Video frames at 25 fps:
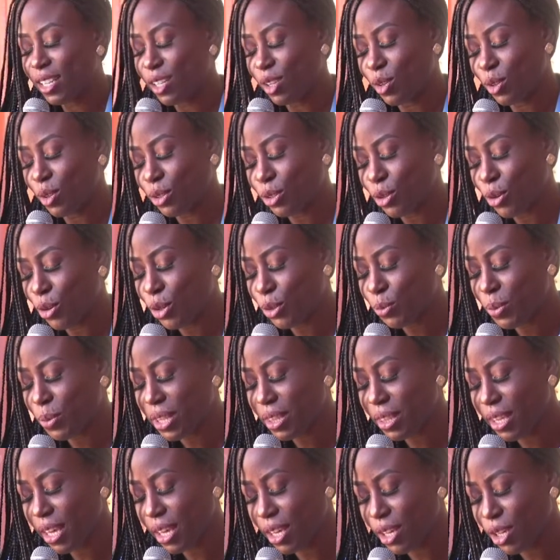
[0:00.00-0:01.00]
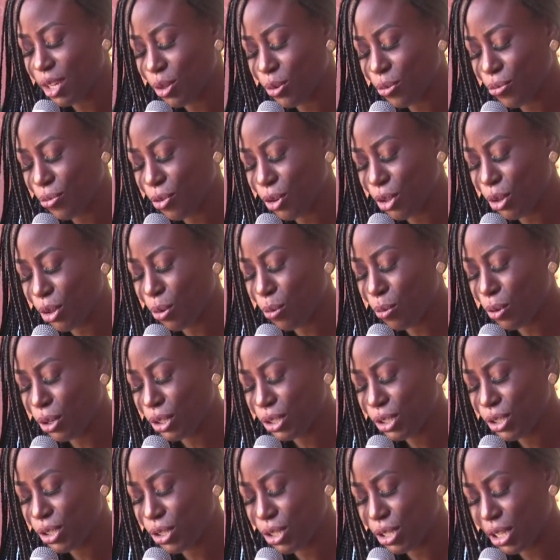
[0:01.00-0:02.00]
Lord God, we thank you for your
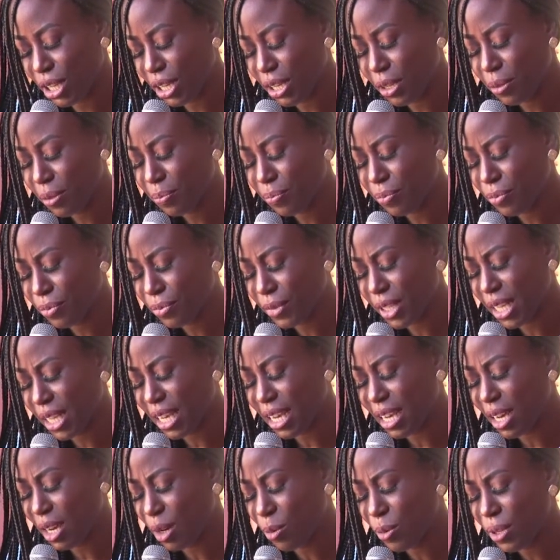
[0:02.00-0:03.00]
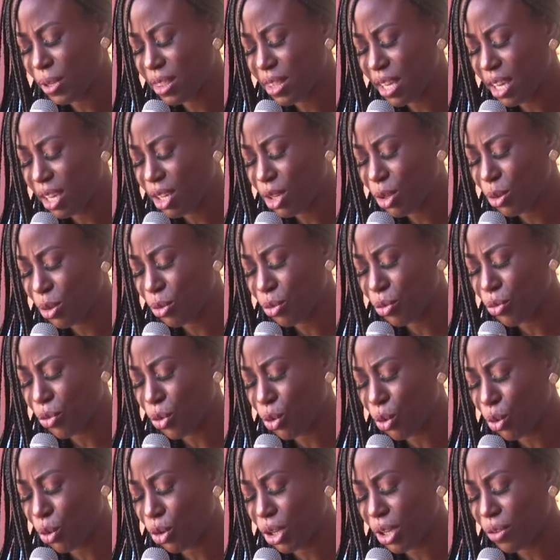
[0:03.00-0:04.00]
word today. Uh, we thank you
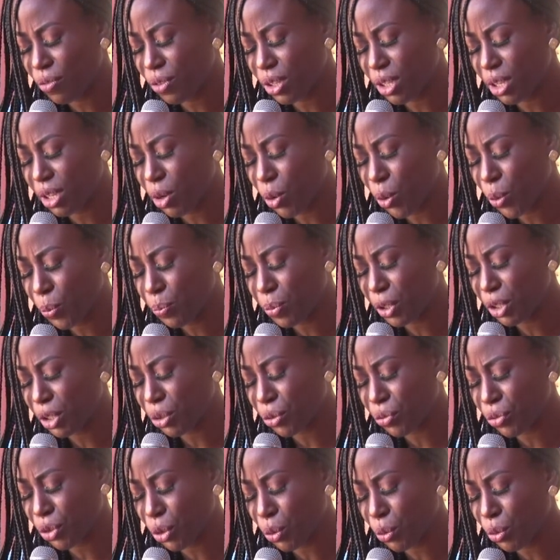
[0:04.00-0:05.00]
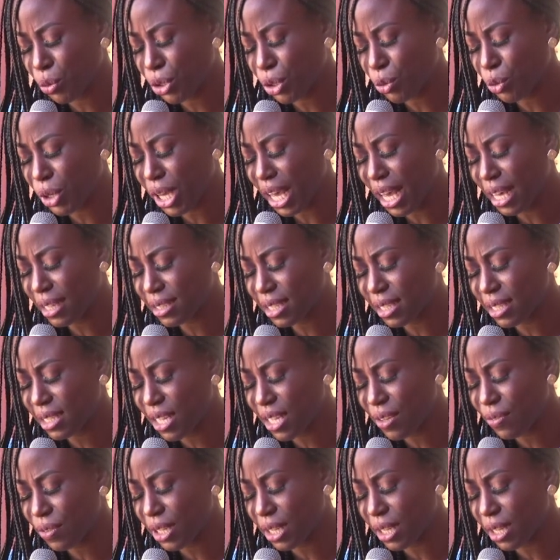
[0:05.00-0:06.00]
for even the opening of your word. We ask that
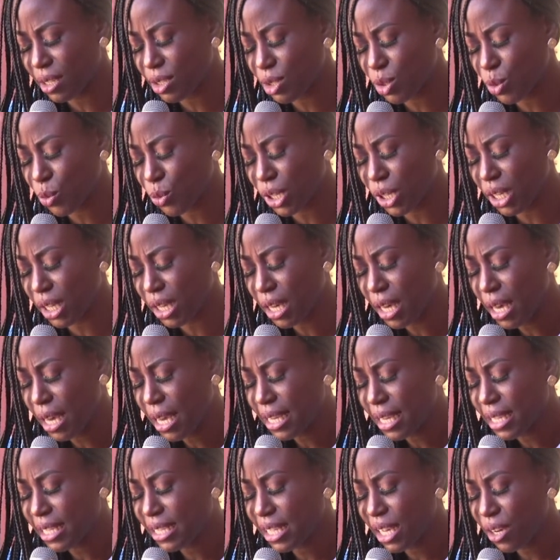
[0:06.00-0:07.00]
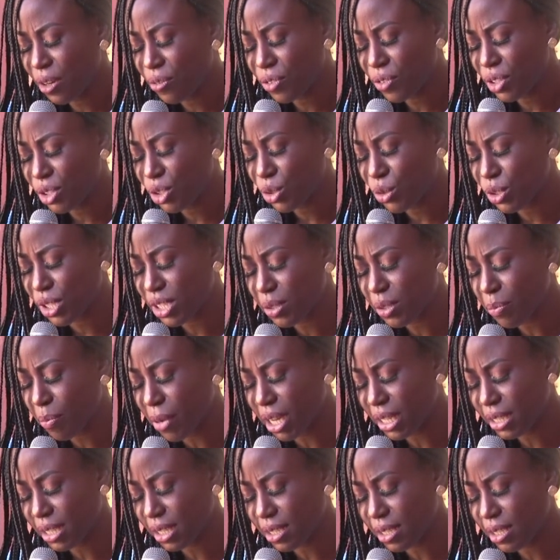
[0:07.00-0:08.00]
even as we delve into this
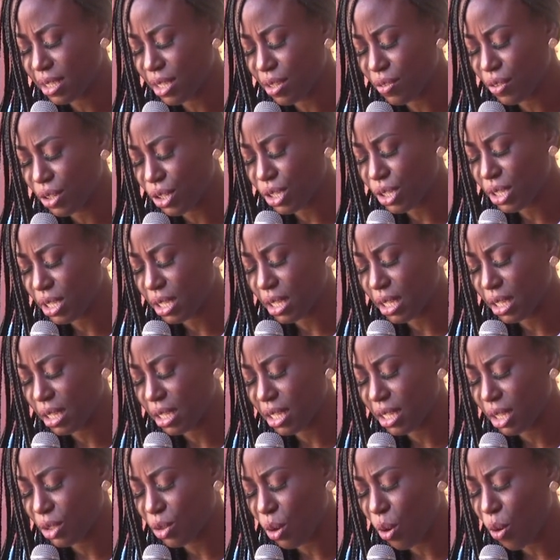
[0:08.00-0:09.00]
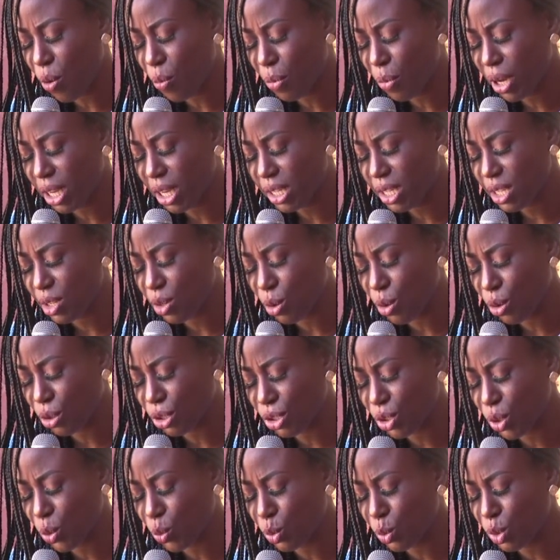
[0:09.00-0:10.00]
matter seriously, that Almighty
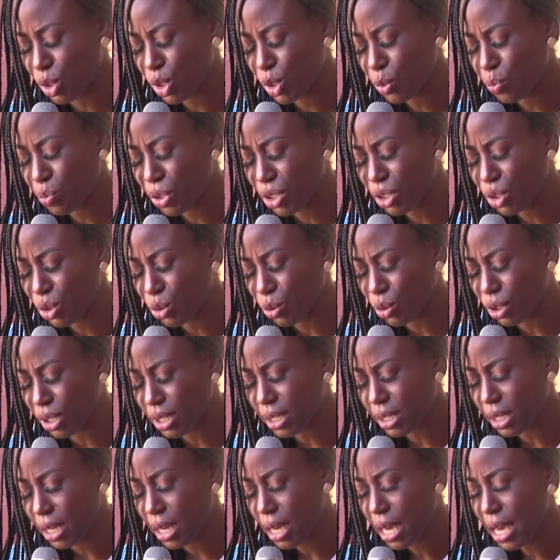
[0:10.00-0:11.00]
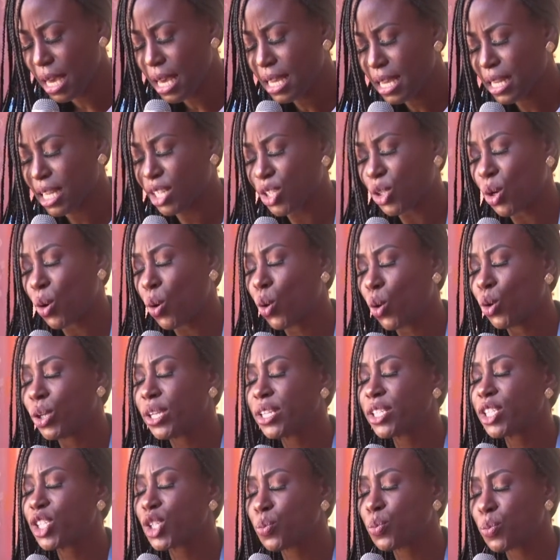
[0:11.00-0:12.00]
God, you will speak to us, that your
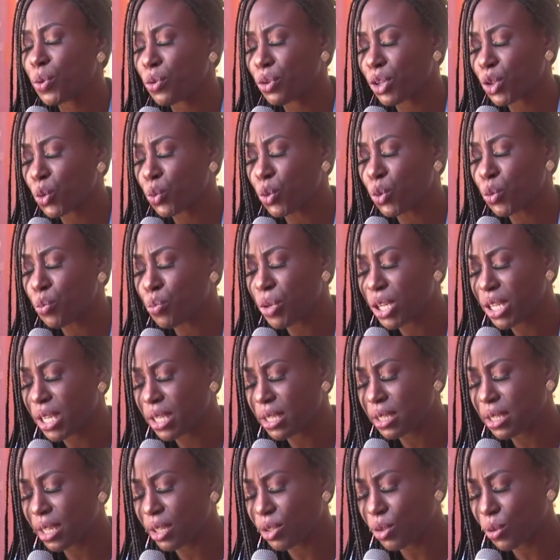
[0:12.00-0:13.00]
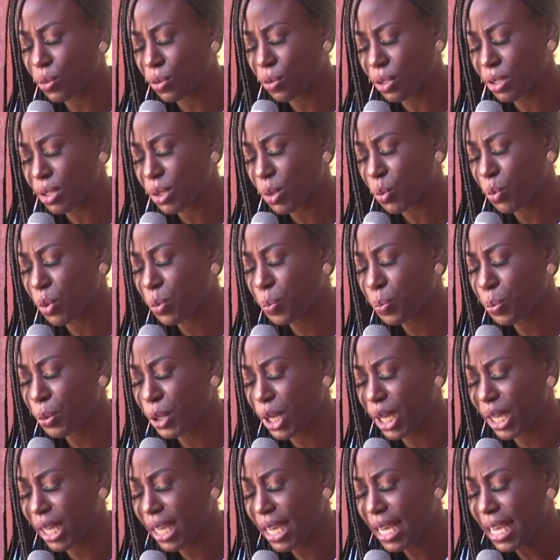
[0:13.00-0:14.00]
Holy Spirit will minister to us. We
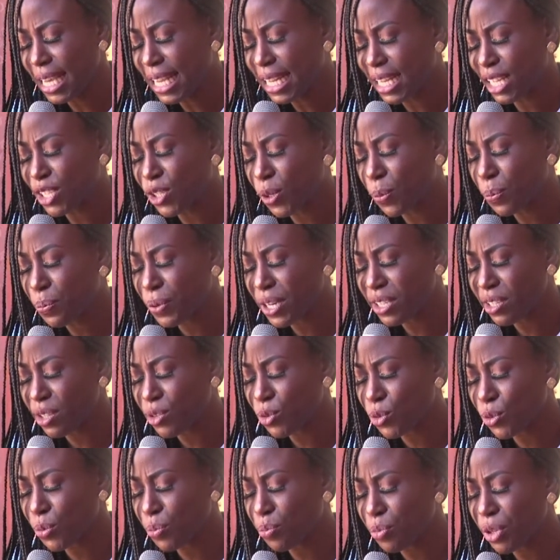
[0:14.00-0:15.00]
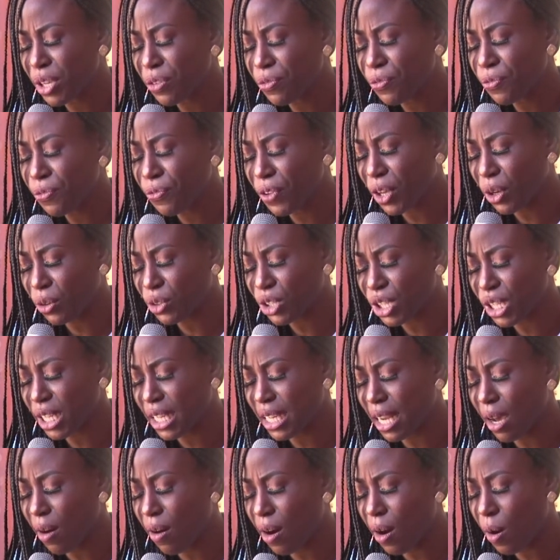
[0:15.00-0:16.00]
pray that your presence will be felt
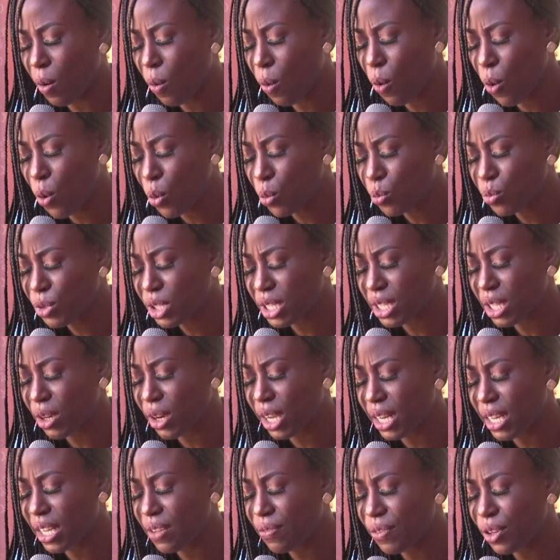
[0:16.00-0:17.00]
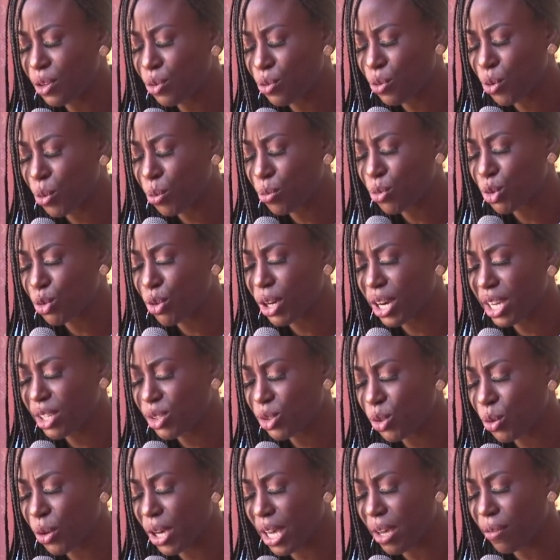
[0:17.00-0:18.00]
in our homes, in our living rooms,
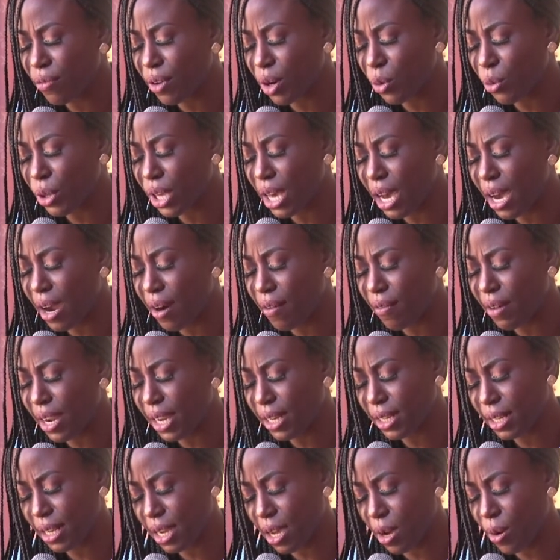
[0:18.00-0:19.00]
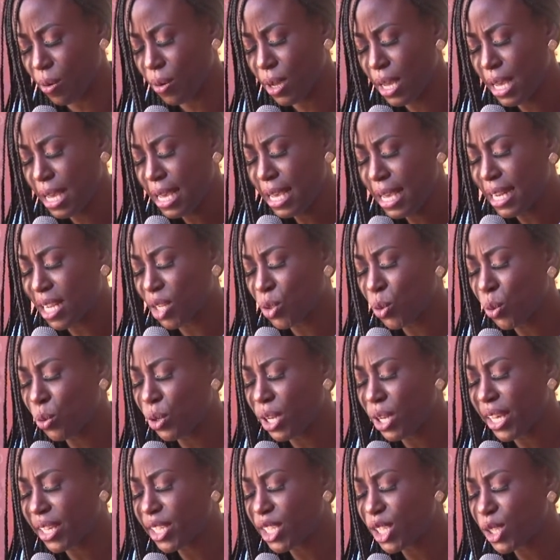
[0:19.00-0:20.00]
wheresoever we are right now, that we
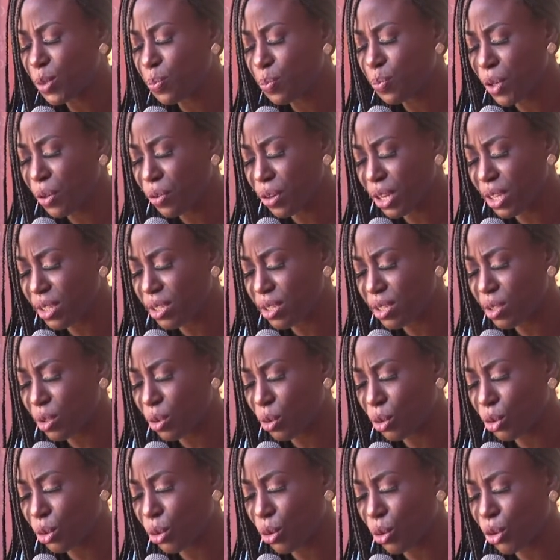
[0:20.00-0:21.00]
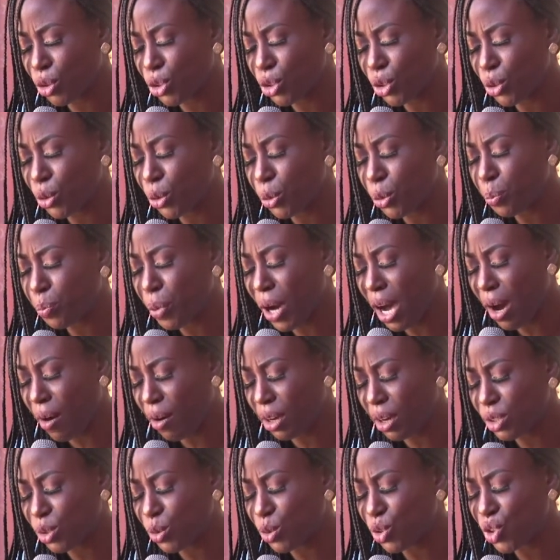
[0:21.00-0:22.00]
will experience, Lord God, your
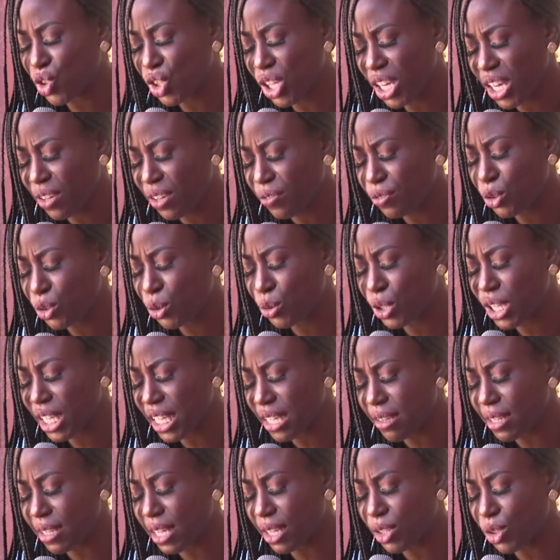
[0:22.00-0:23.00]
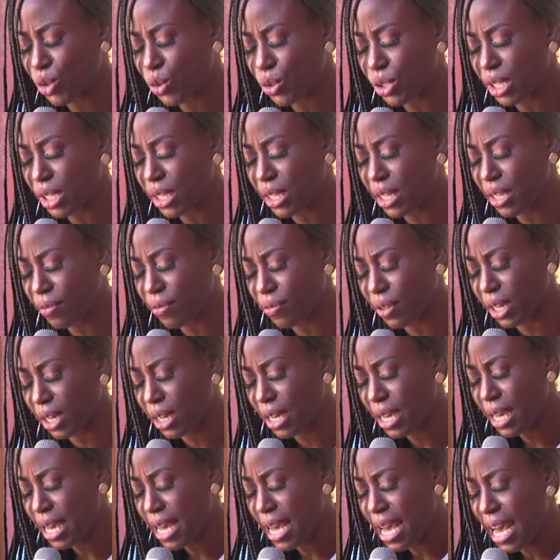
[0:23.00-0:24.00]
power to save, to heal, and to deliver.
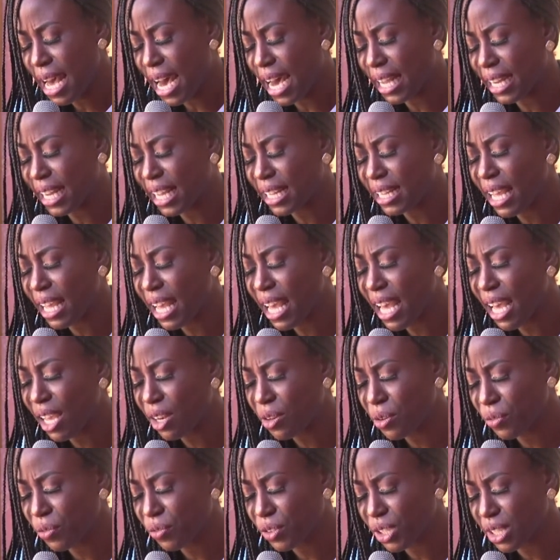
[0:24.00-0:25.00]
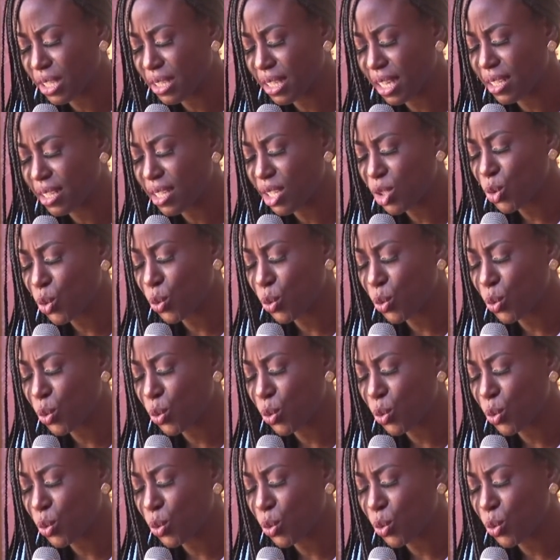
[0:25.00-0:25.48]
And at the end of this, that this